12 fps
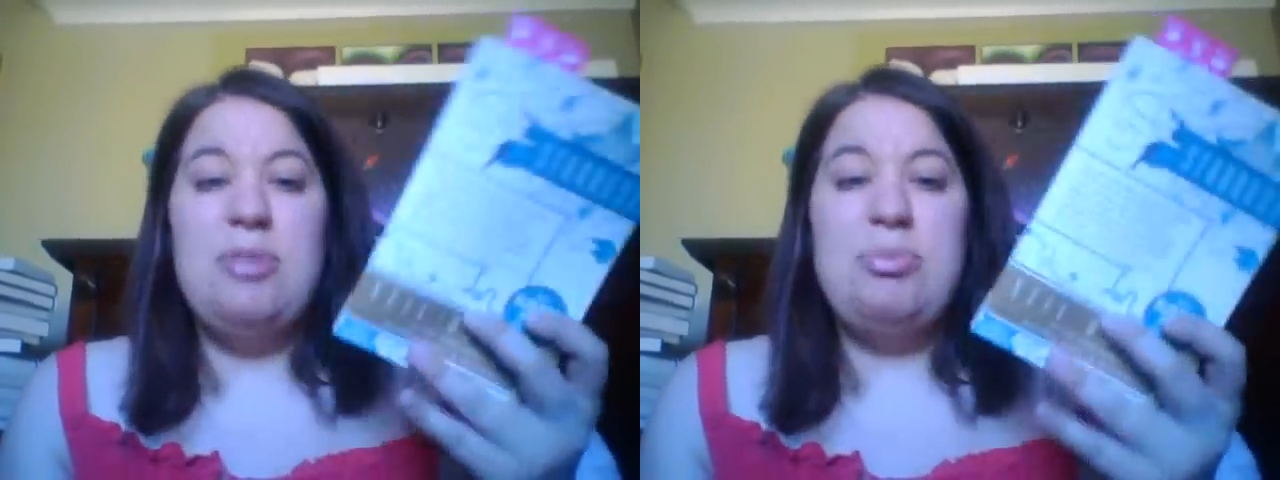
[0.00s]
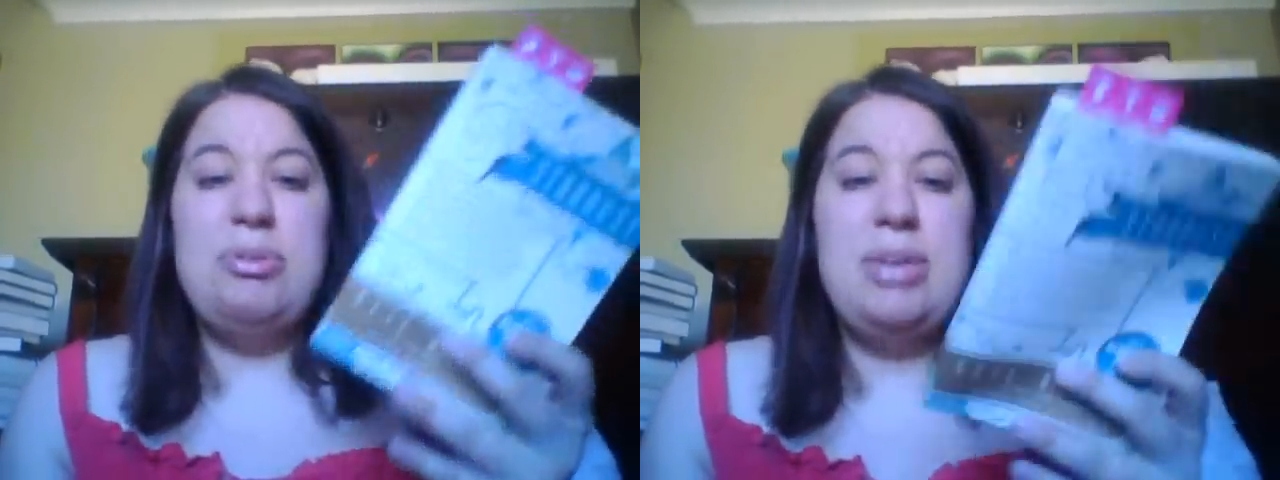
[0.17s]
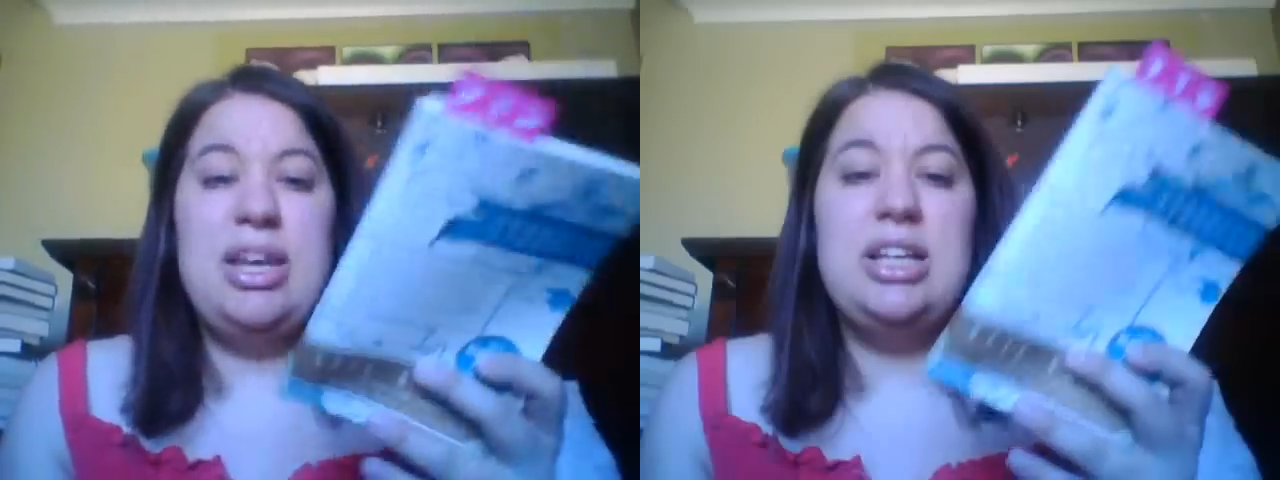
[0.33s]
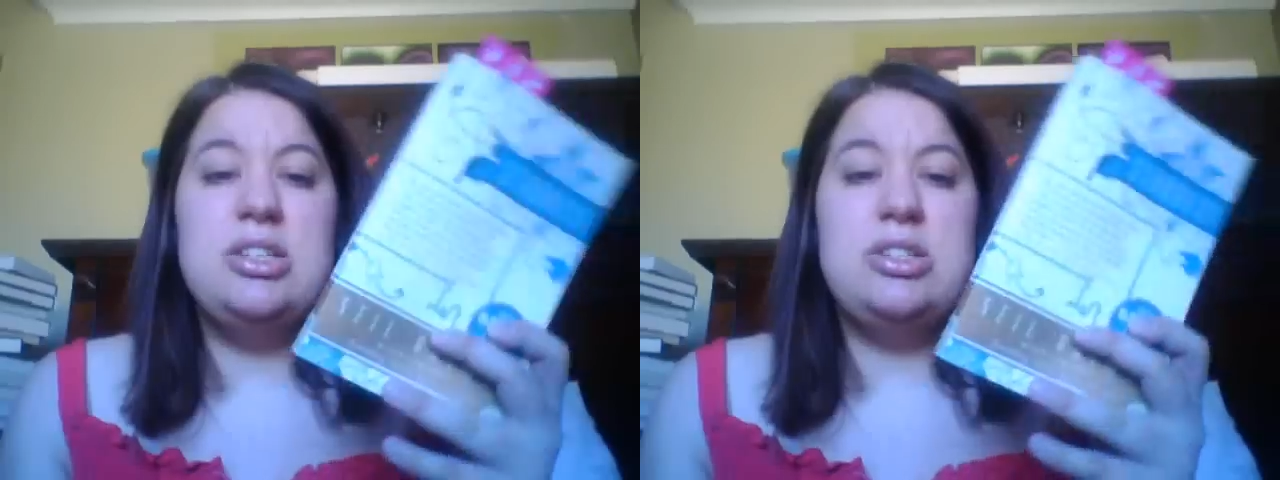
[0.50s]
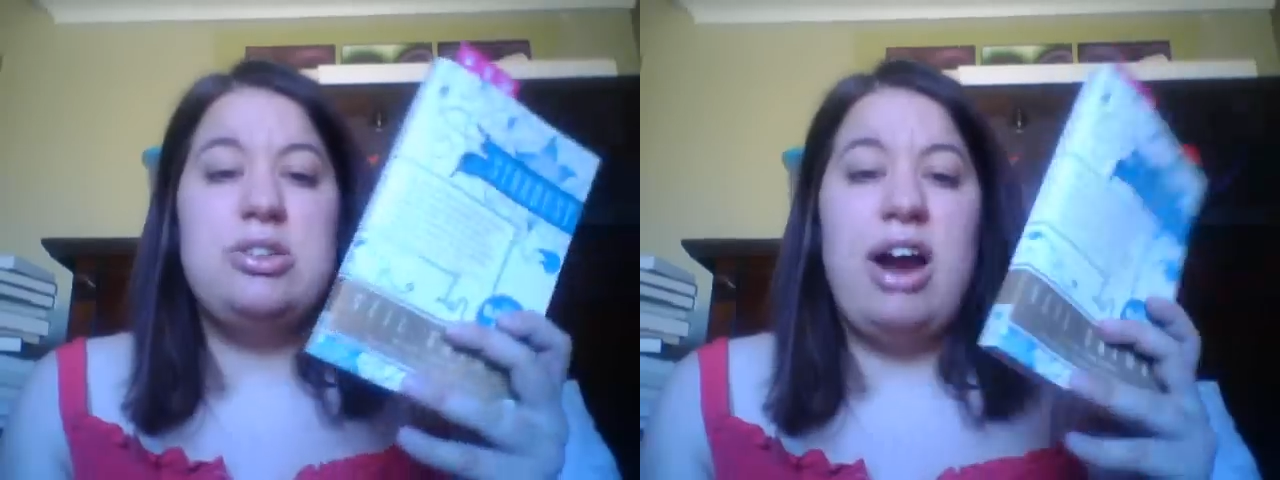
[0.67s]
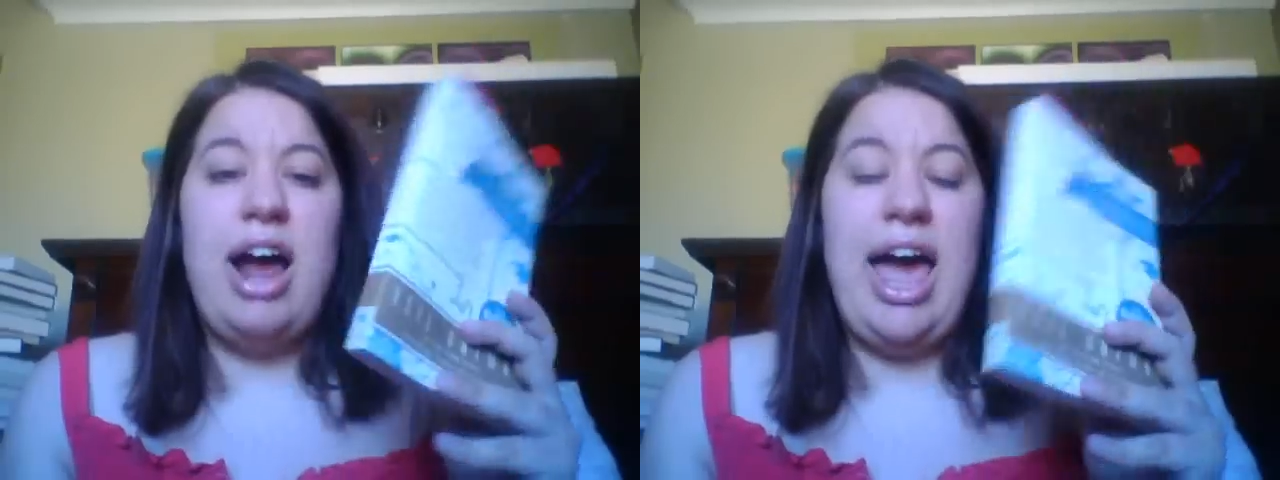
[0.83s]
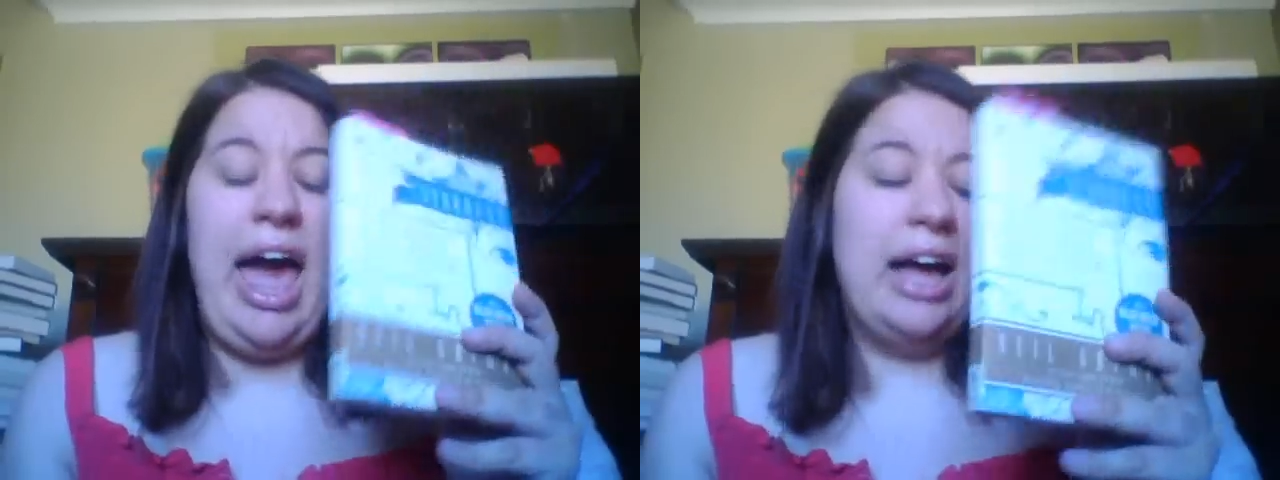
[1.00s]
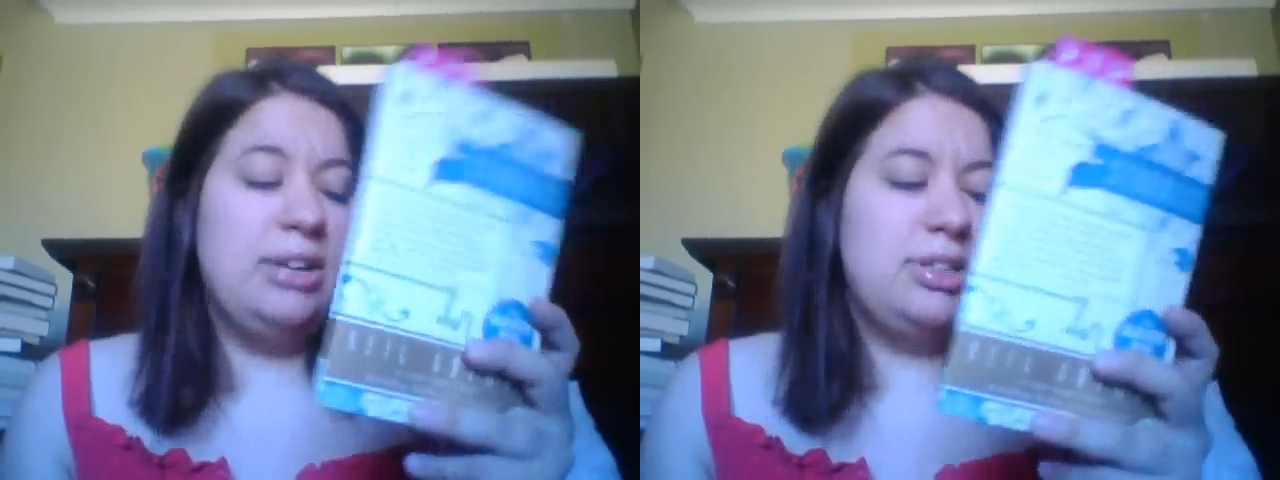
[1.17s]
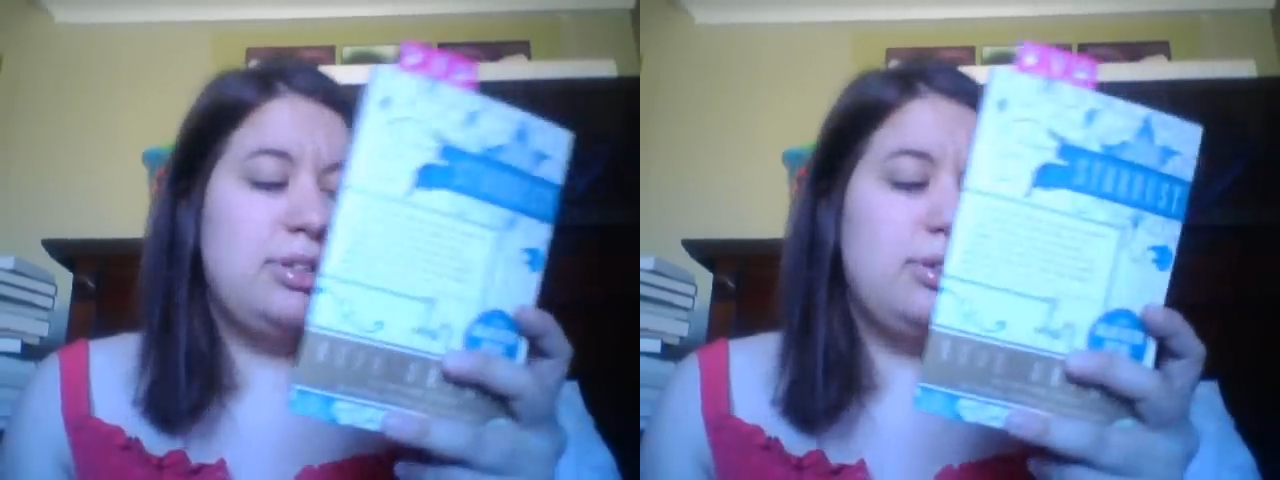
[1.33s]
I've been meaning to try
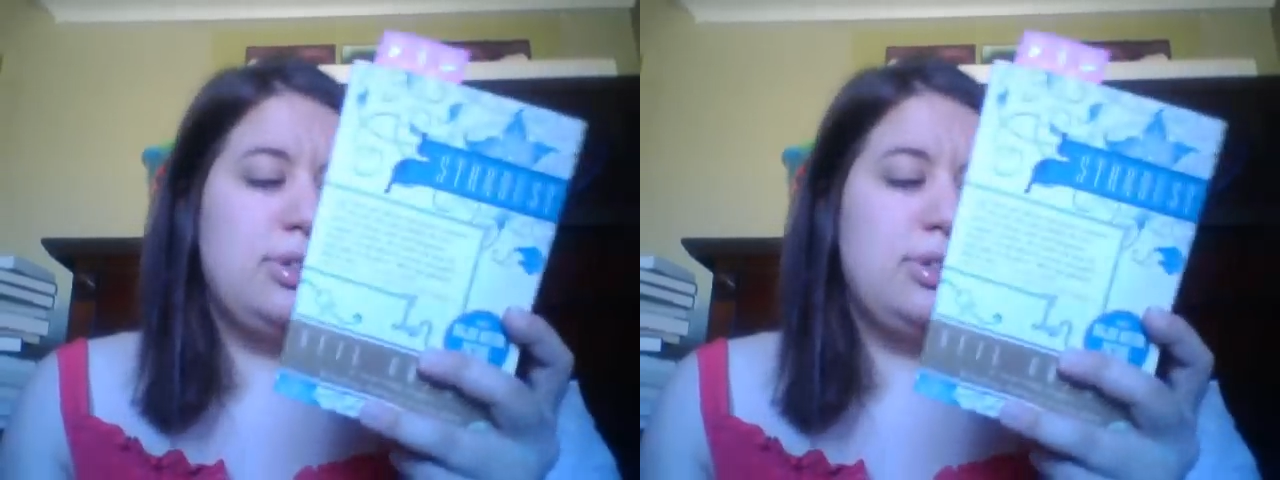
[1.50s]
out